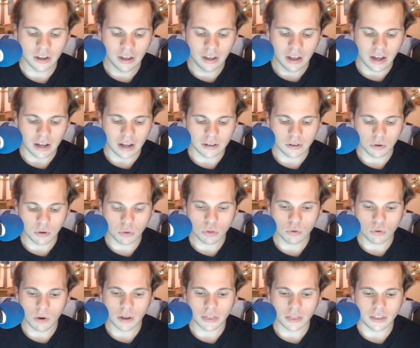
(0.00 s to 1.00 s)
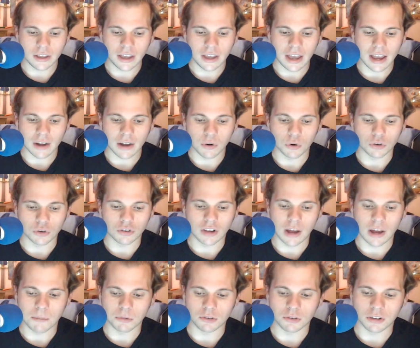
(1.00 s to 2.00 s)
and don't throw out the eight horse
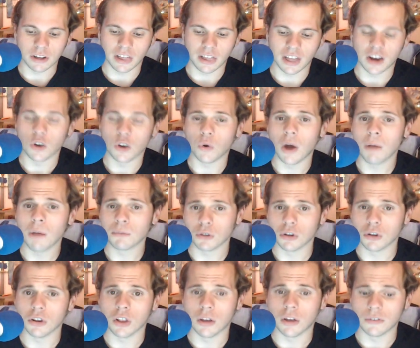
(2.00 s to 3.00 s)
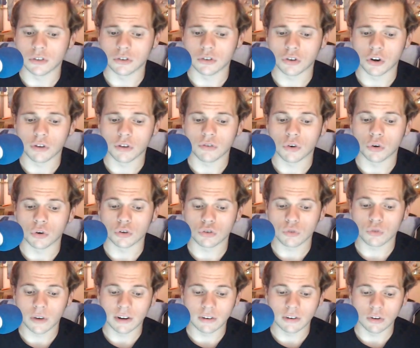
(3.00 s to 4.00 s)
Snapper Sinclair, who absolutely loves this turf course,
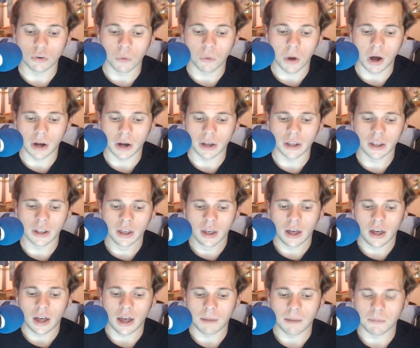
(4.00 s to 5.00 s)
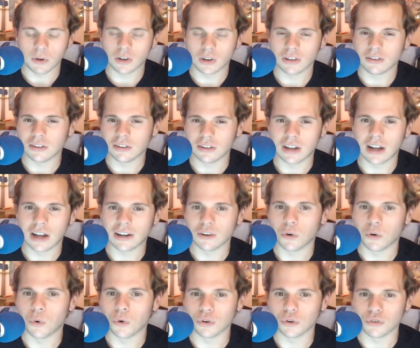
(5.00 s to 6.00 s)
3 and 2 on it. Um, this is kind of your
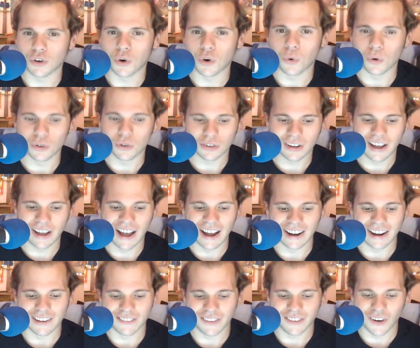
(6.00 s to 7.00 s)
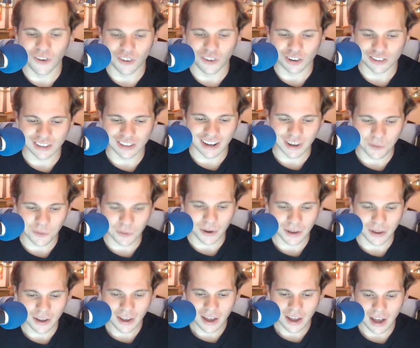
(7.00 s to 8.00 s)
horse for course, kind of course,
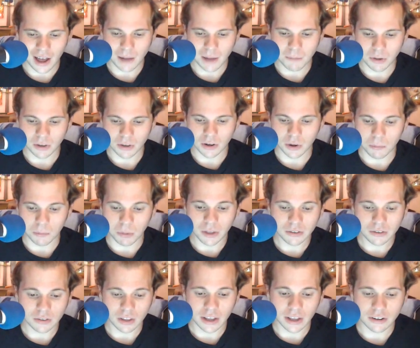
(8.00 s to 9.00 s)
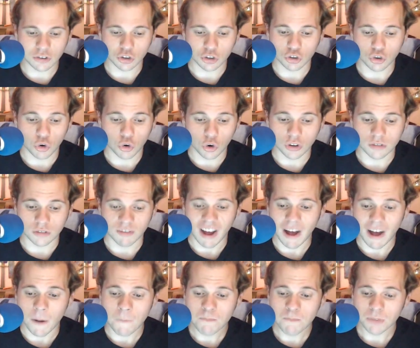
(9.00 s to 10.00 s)
anyway. Um, you know, he placed in last year's Tours
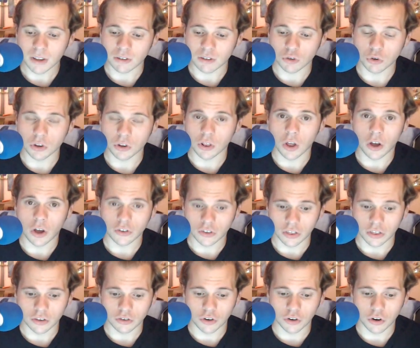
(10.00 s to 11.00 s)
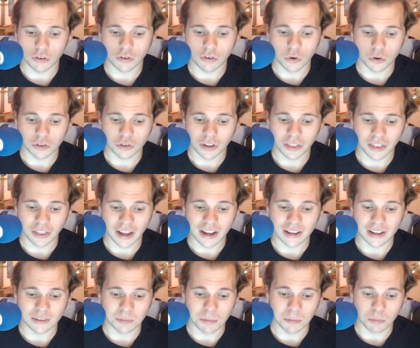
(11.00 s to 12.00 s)
Mile. His only loss on this turf course, other than that,
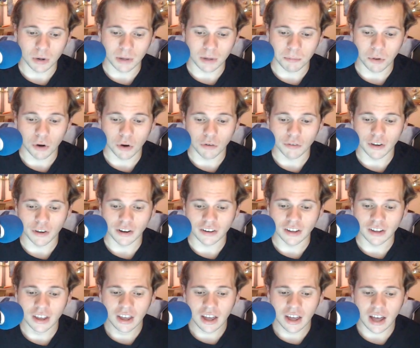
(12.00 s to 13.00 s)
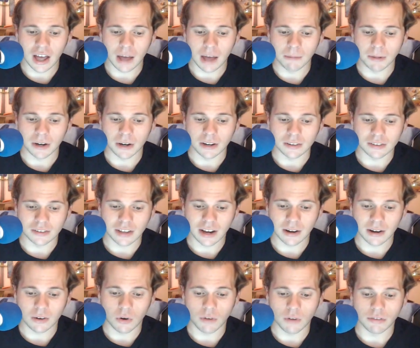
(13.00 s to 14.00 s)
he's been pretty perfect. Um, getting a
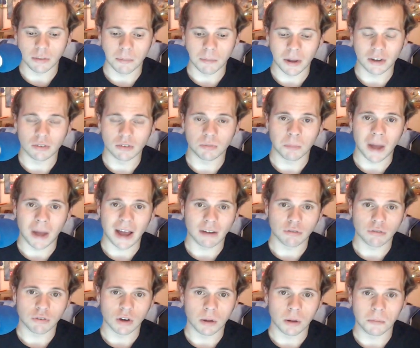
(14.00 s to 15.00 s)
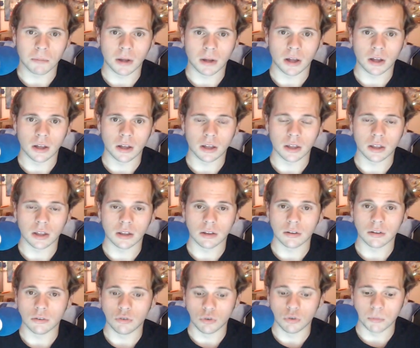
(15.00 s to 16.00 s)
second off the bench back from uh,
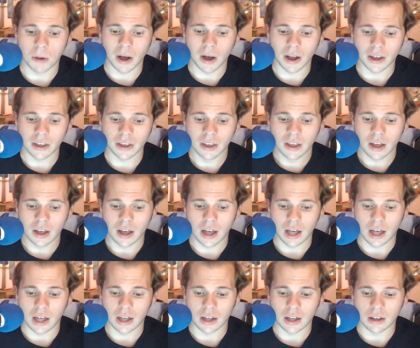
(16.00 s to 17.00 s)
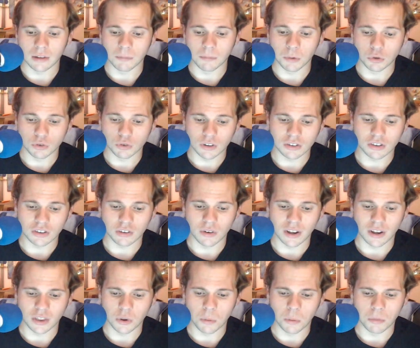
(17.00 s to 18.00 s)
Dubai. Uh, most recently
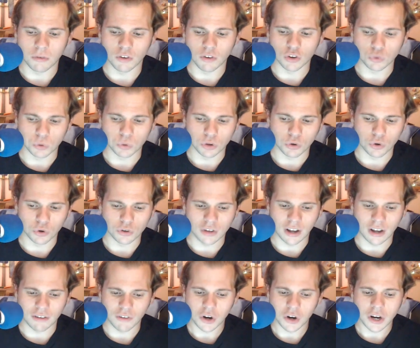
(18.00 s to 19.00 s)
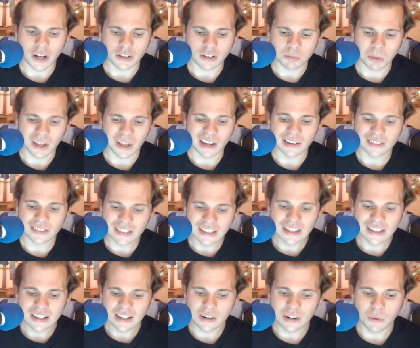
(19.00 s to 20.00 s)
ran the open verse where the horse had a very nice place.
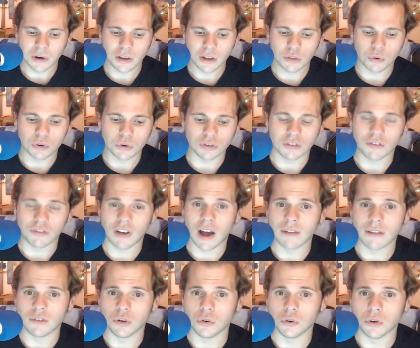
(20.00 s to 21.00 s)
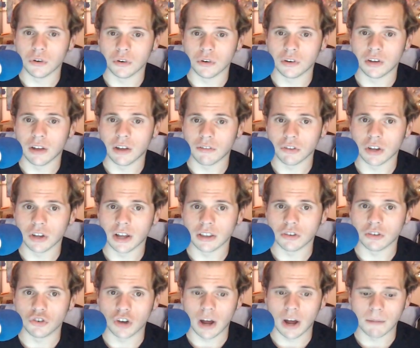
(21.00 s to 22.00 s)
You know, another horse at five two who could definitely get
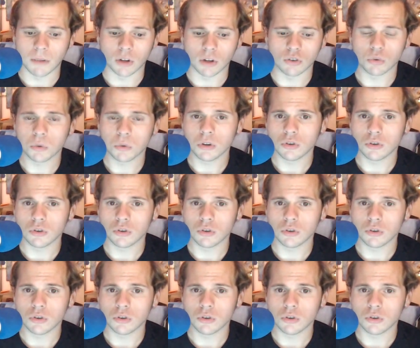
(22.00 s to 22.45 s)
the job done, so we'll use